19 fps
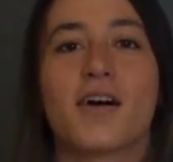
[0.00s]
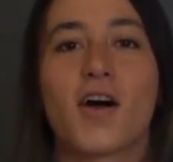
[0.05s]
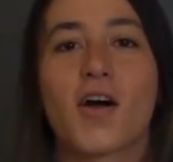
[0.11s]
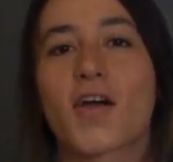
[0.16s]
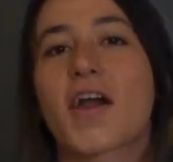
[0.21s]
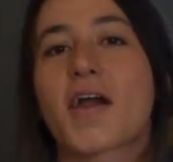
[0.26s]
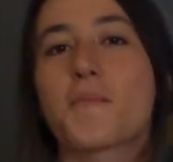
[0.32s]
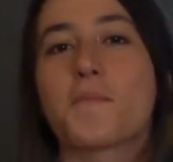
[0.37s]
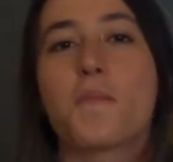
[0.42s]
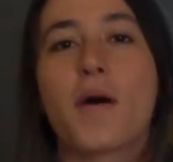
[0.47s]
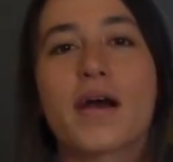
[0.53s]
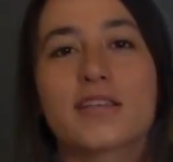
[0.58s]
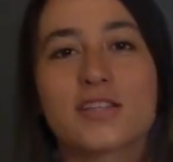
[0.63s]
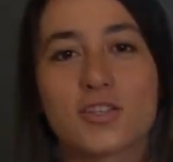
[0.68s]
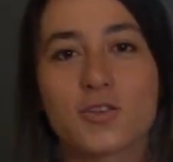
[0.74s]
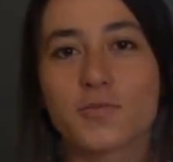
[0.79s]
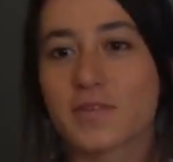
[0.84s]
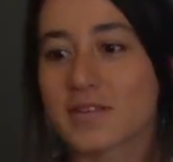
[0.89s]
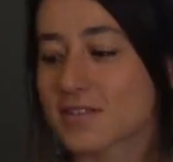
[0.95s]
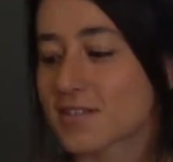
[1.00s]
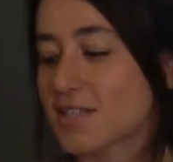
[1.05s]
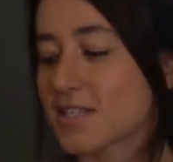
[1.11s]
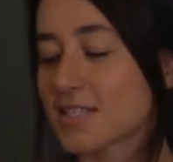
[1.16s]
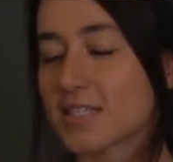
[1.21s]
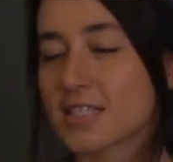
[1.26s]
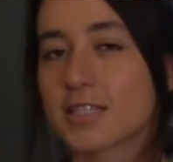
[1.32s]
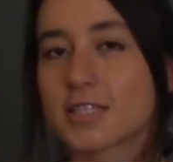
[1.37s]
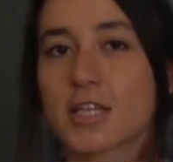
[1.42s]
Okay, my soup is
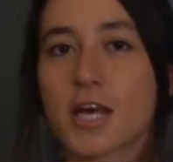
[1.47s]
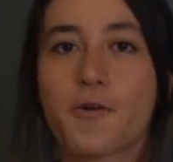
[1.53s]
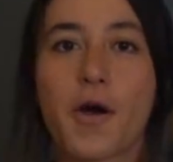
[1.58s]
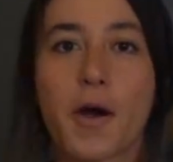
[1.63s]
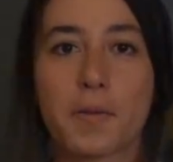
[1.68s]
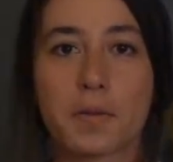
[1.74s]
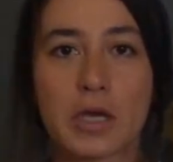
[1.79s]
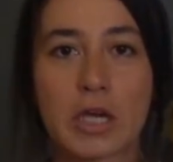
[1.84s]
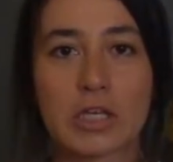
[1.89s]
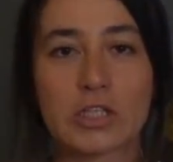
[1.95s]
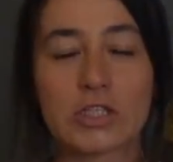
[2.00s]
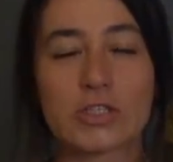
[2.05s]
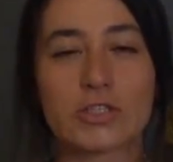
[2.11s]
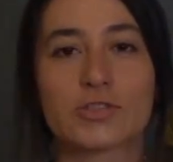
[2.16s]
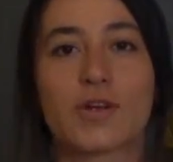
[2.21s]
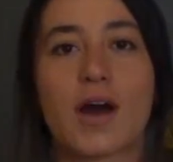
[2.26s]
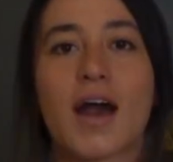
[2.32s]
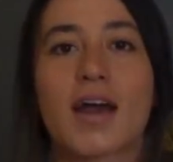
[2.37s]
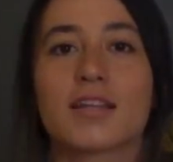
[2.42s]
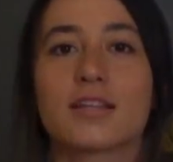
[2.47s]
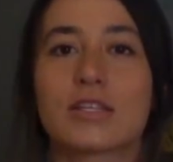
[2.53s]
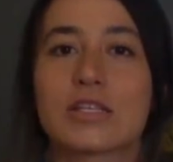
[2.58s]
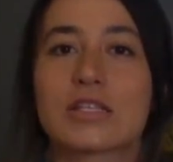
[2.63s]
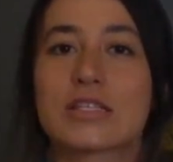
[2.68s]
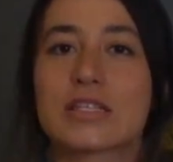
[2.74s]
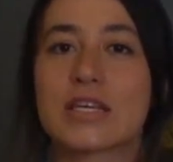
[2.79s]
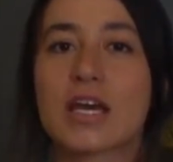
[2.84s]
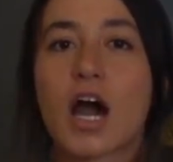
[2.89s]
ready. Now I'm going to try
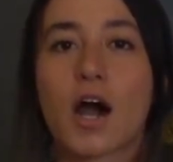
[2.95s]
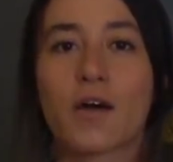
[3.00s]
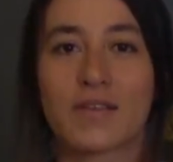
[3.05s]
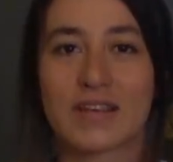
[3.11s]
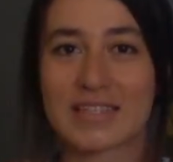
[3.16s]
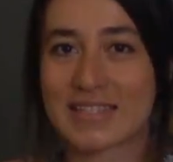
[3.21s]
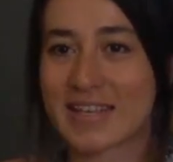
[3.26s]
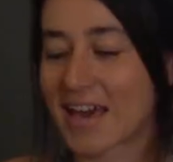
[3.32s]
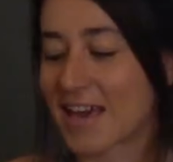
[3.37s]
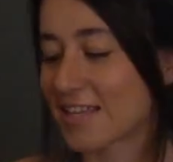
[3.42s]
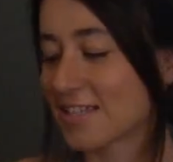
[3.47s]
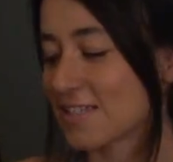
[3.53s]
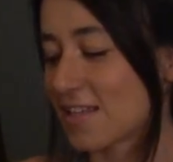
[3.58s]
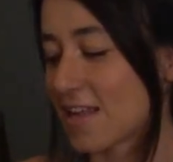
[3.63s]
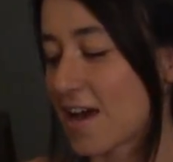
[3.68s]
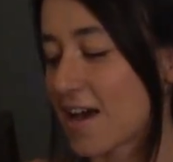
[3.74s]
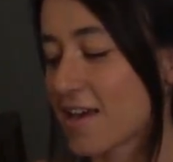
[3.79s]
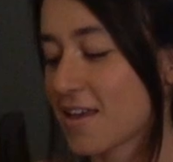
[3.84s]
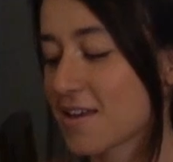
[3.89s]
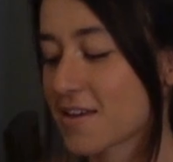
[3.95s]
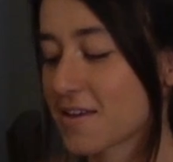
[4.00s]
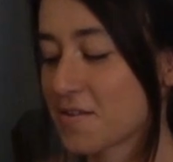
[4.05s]
to see how it tastes like.